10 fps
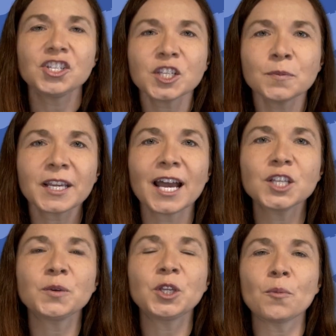Just
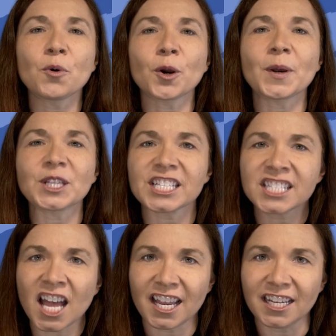because we know more about the
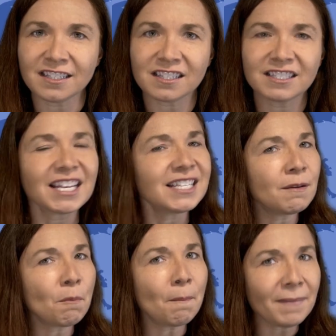science
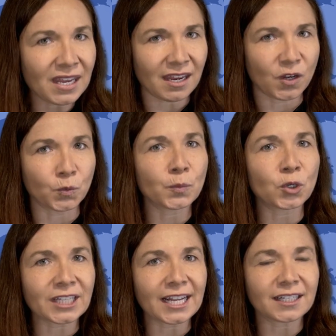doesn't mean we're
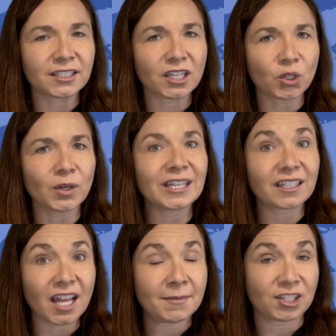more likely to agree that
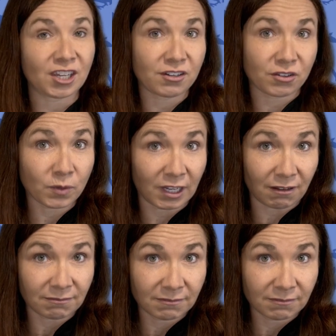climate change is real.